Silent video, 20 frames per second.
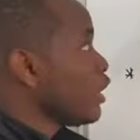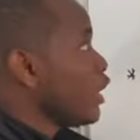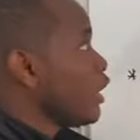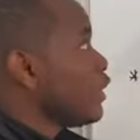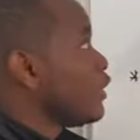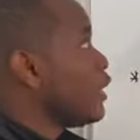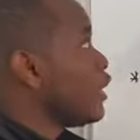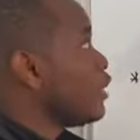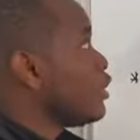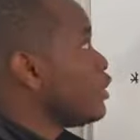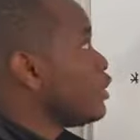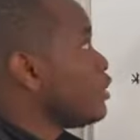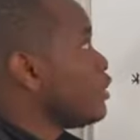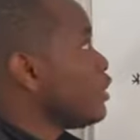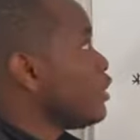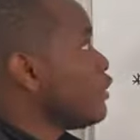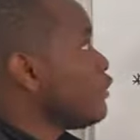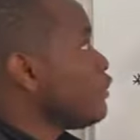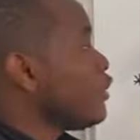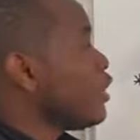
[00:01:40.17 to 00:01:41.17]
Then
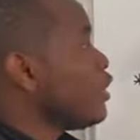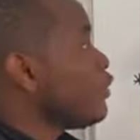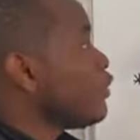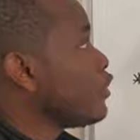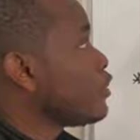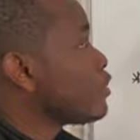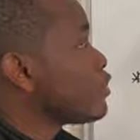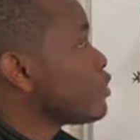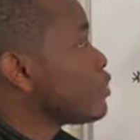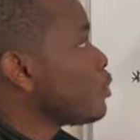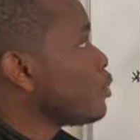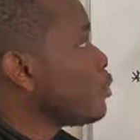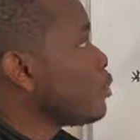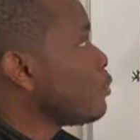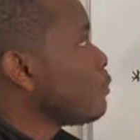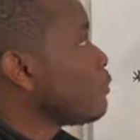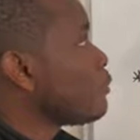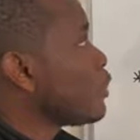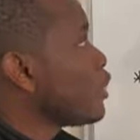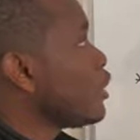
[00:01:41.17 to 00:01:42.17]
if it's
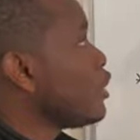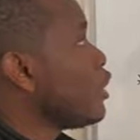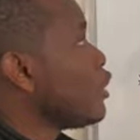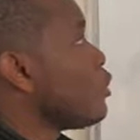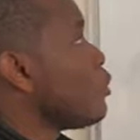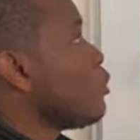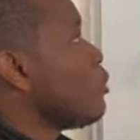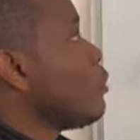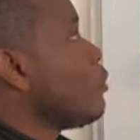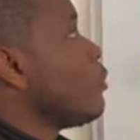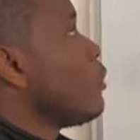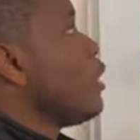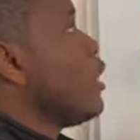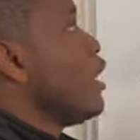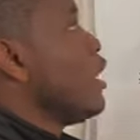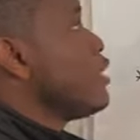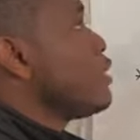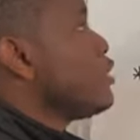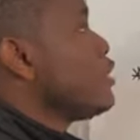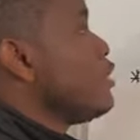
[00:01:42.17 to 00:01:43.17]
so, then
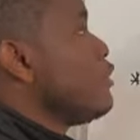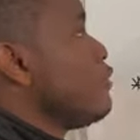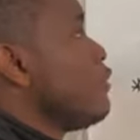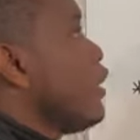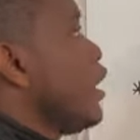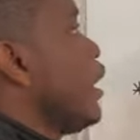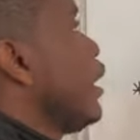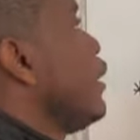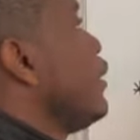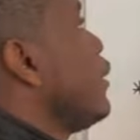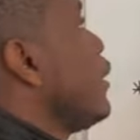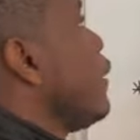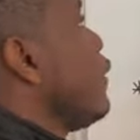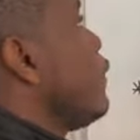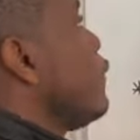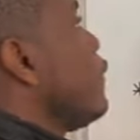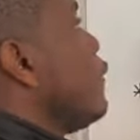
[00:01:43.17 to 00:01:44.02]
let's divide the